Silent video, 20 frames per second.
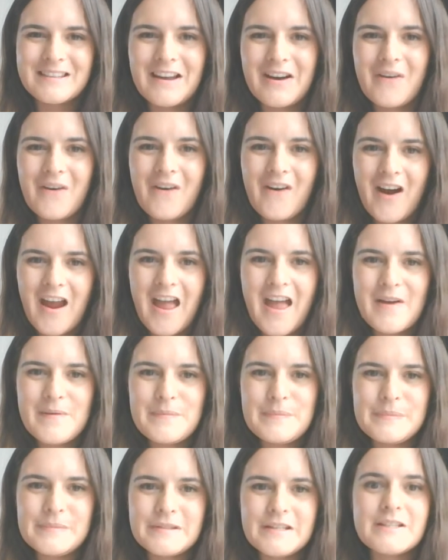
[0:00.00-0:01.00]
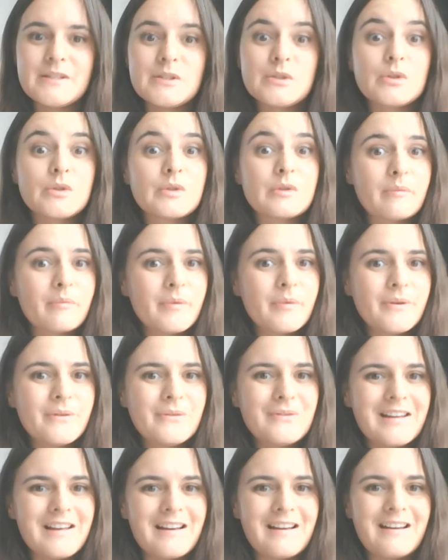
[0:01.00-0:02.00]
Now, grams is
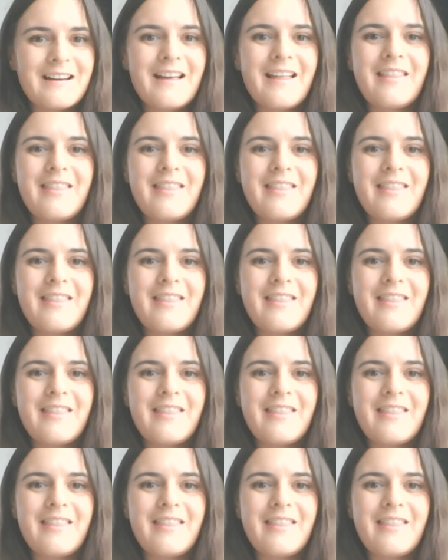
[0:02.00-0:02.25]
smaller